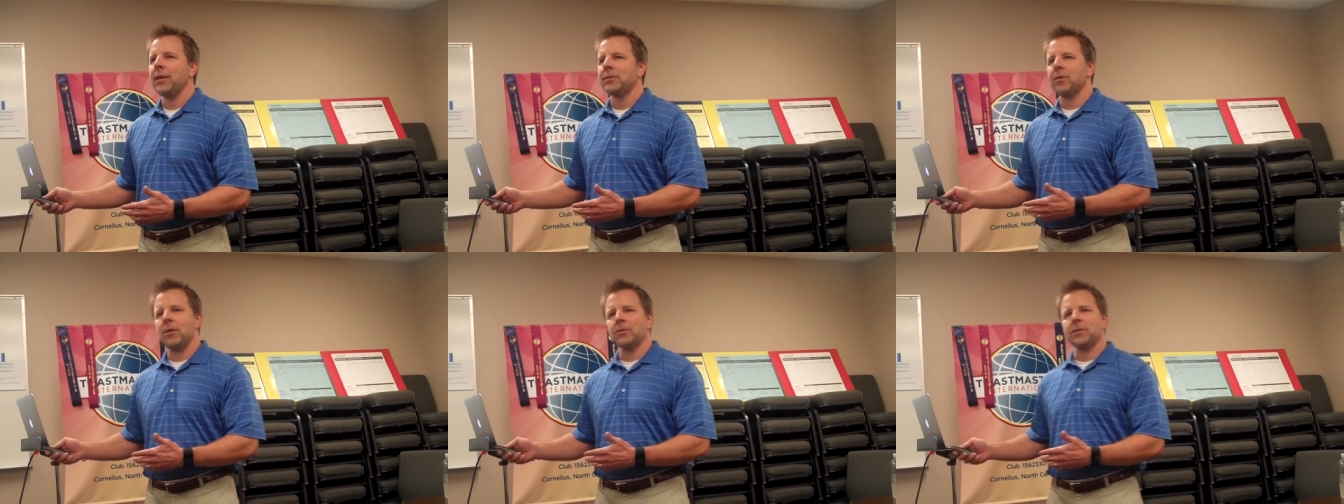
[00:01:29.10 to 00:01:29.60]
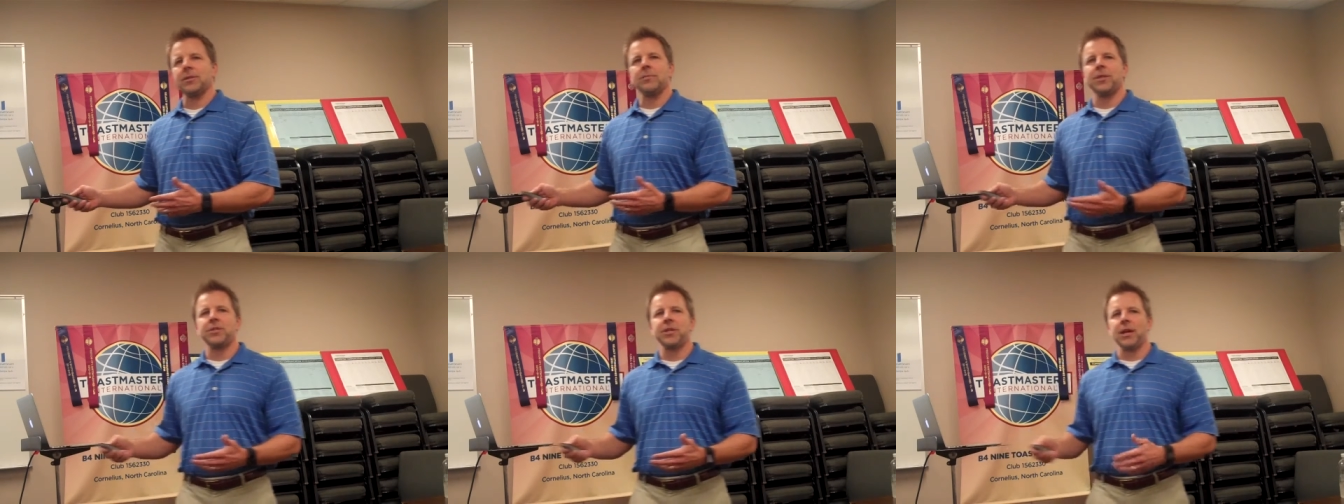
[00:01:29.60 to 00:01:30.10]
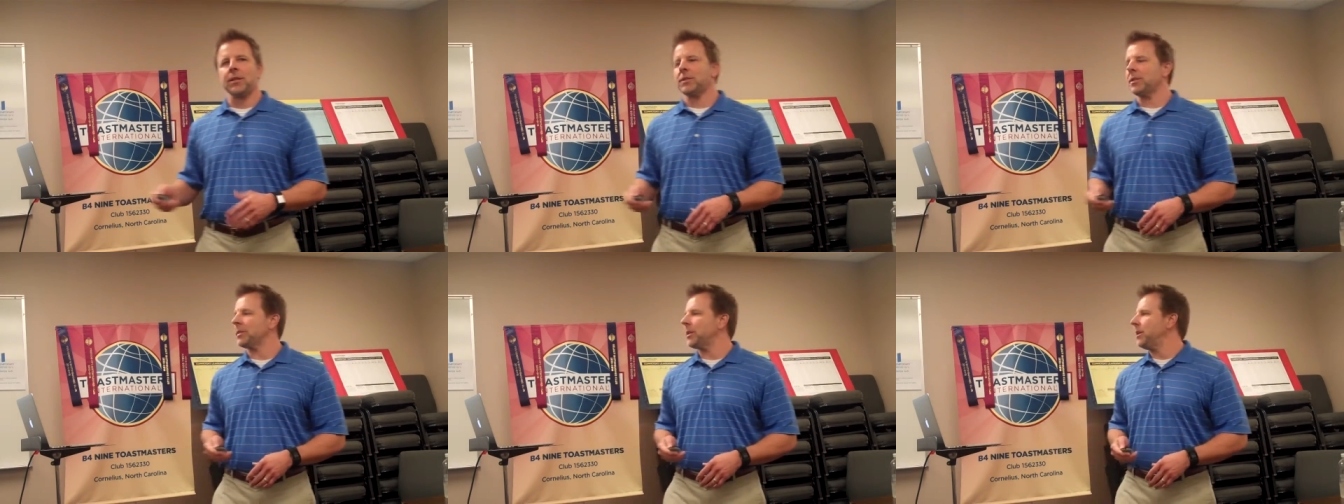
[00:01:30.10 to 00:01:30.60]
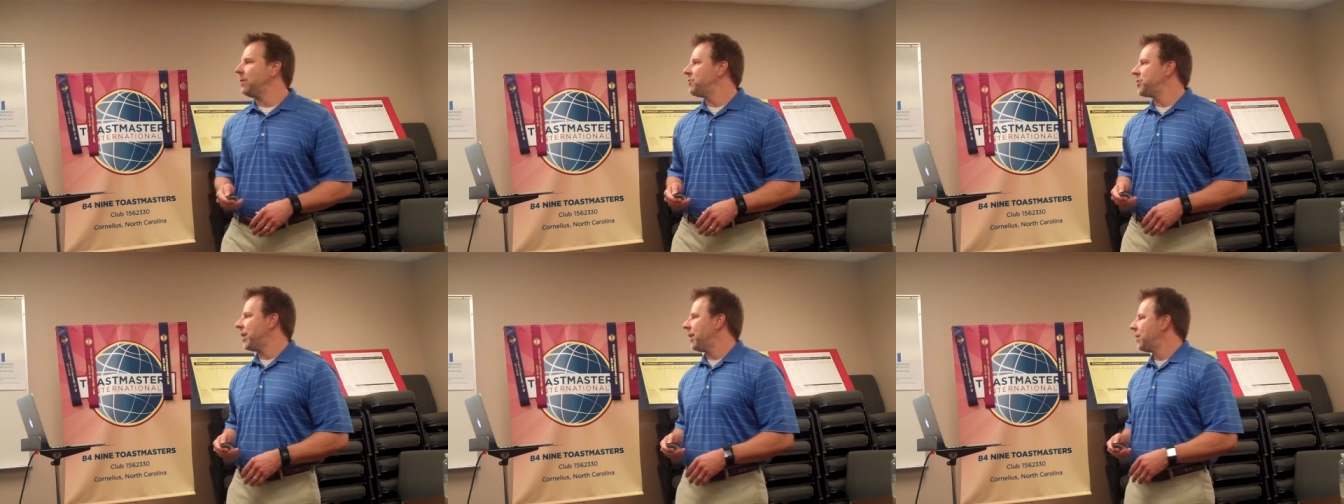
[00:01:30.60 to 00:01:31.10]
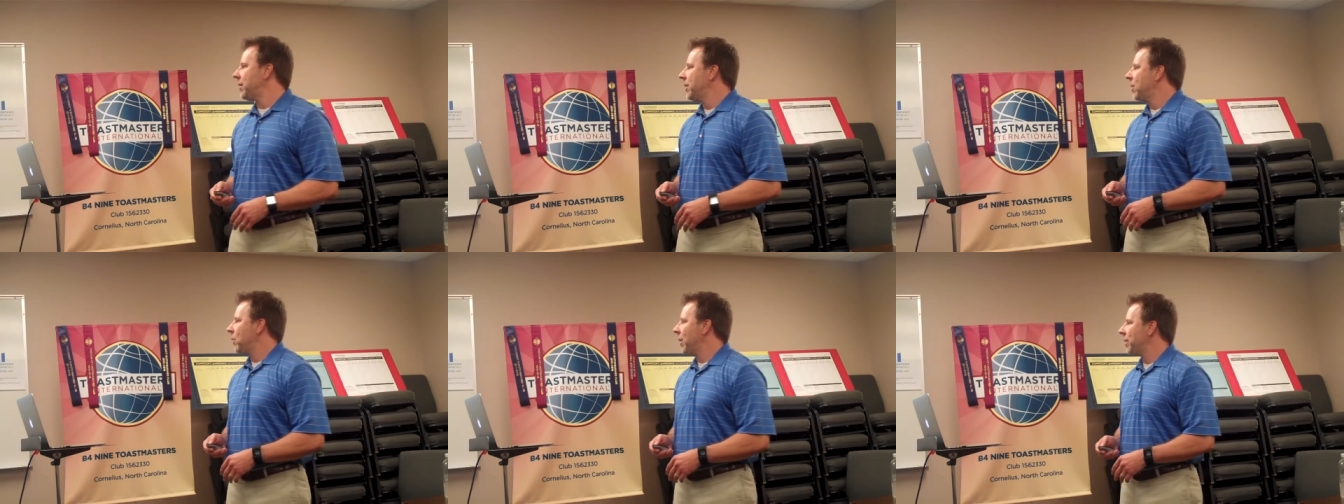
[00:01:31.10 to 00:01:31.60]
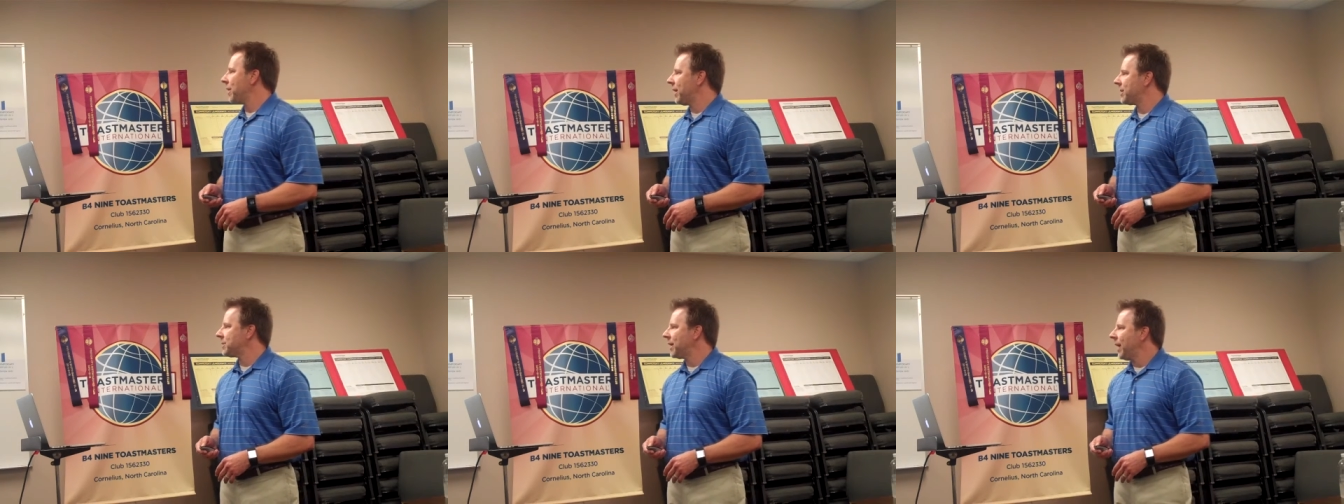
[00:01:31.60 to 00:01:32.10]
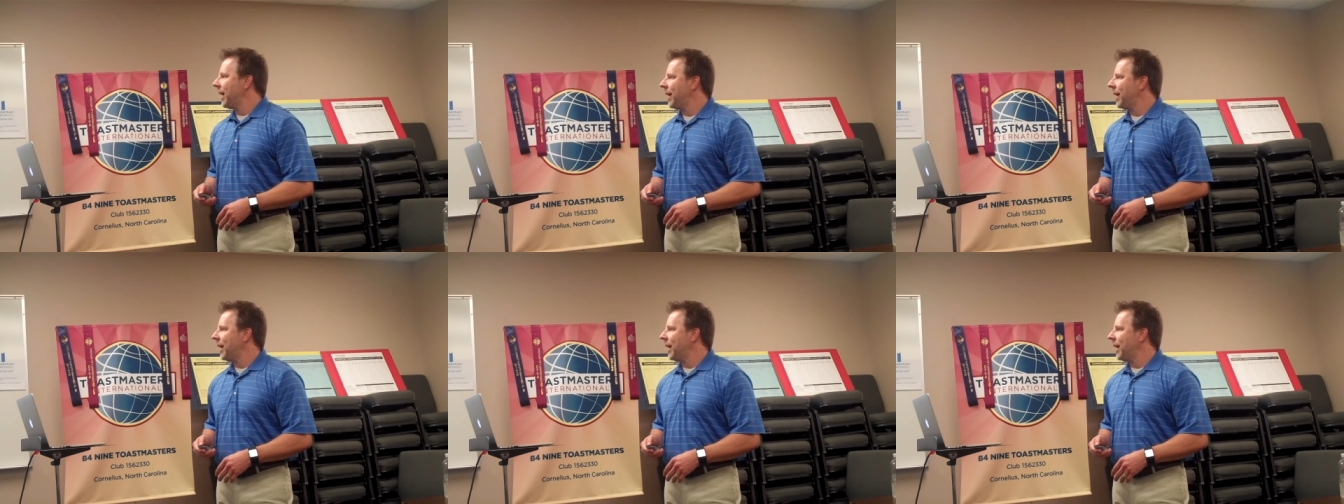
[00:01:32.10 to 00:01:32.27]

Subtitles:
So those are some of the challenges that you've shared with us.